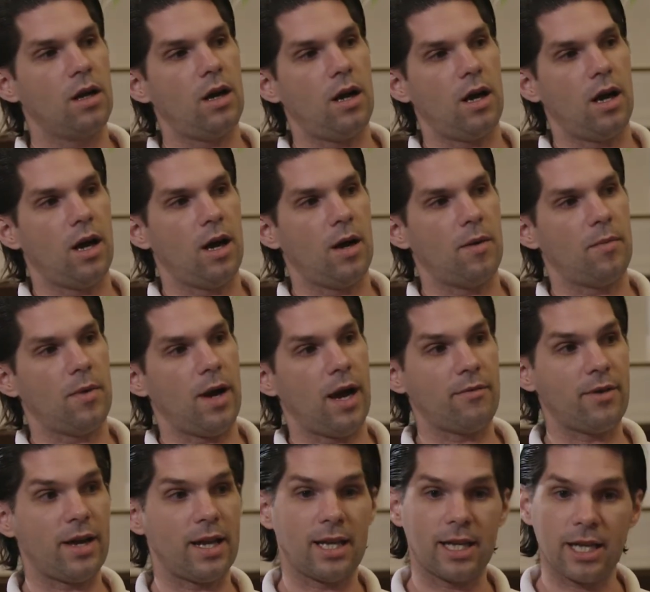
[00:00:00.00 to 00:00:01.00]

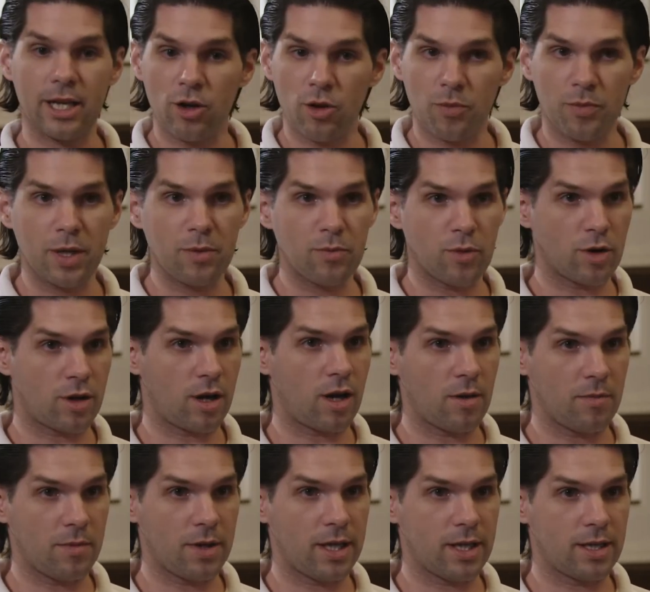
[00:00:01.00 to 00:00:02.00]
I've had legal people
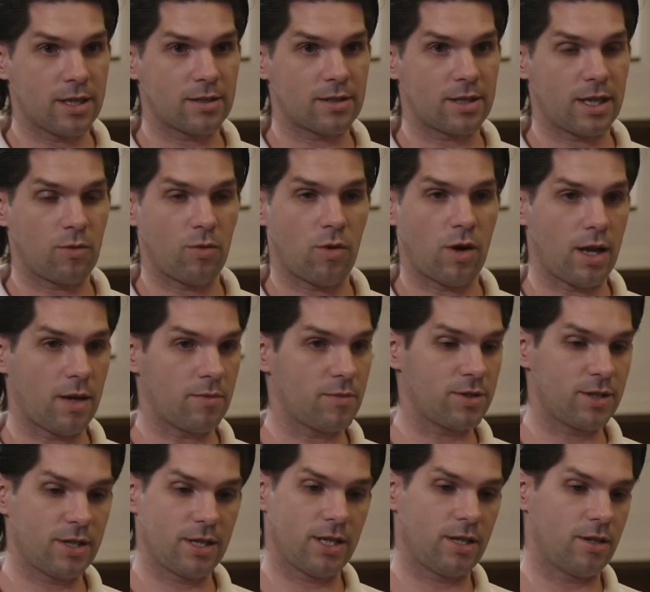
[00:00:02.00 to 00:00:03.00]
come in and say, well, I'm
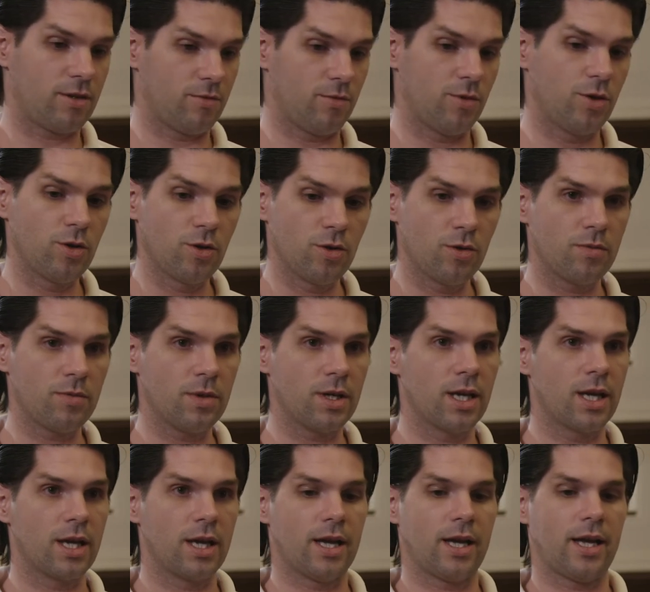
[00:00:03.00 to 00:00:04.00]
sitting in a room
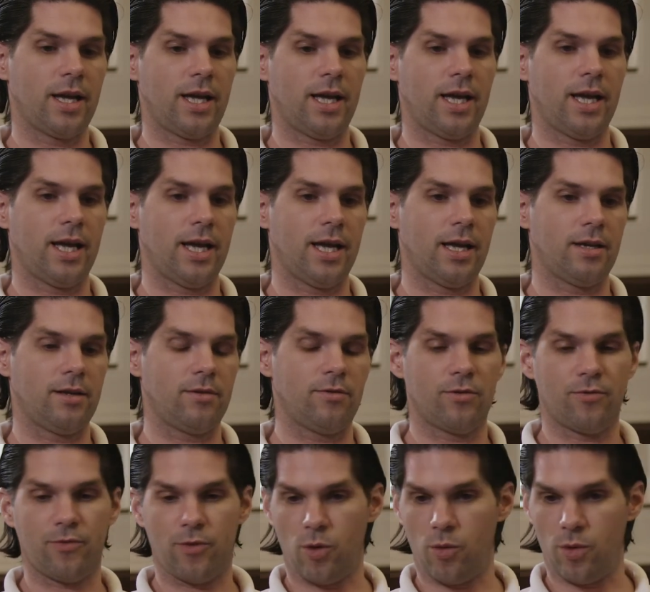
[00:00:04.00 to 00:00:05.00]
and
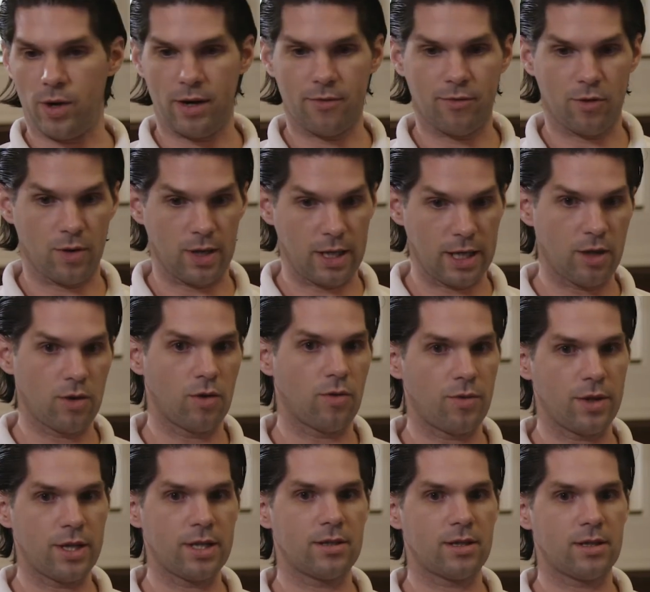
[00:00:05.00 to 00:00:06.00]
for whatever legal
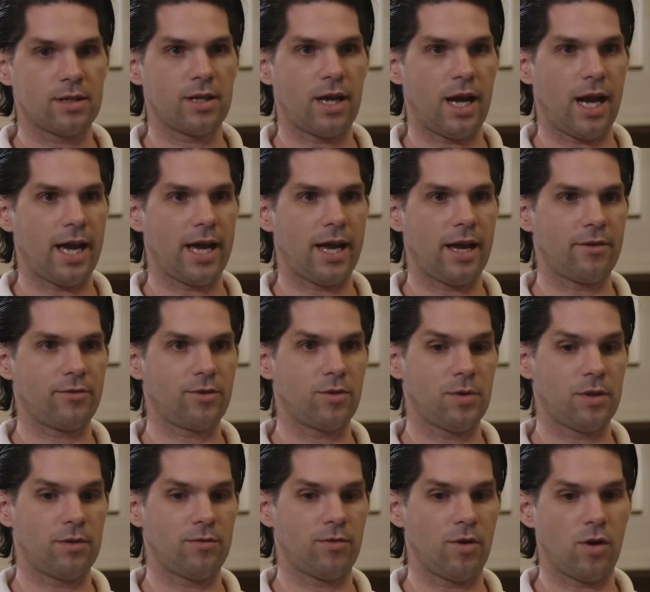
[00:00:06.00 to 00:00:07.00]
reason, I have to
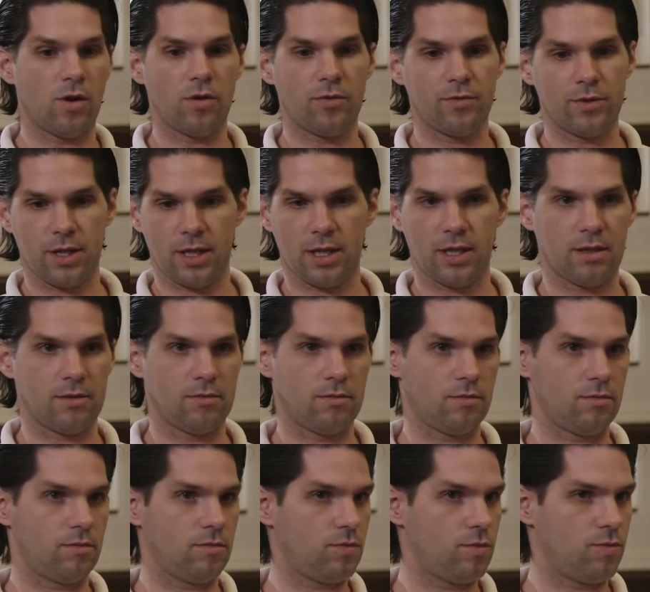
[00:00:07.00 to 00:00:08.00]
be involved
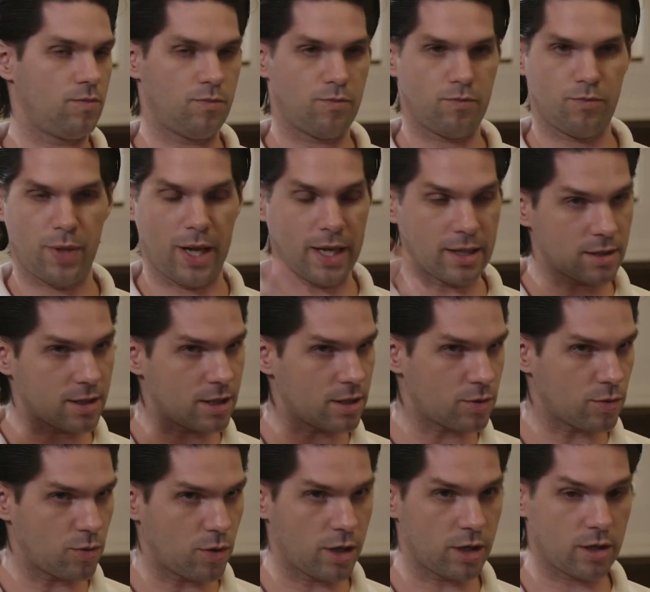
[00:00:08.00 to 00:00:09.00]
in pen
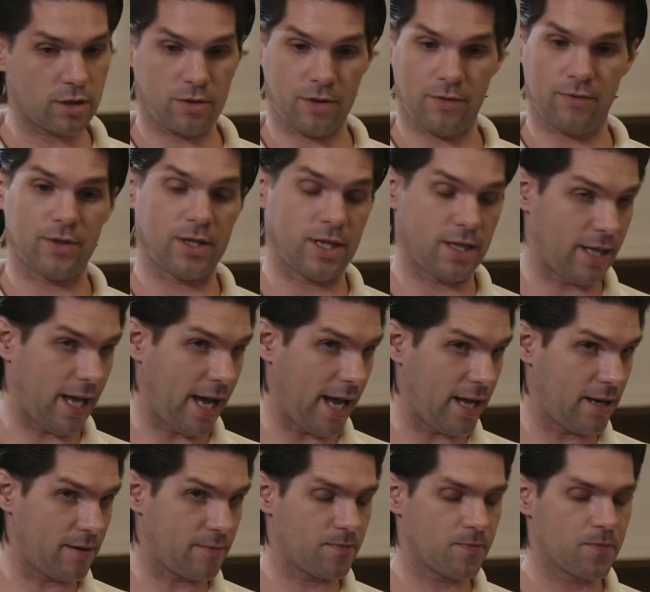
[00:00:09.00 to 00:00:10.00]
test work, so I've seen that.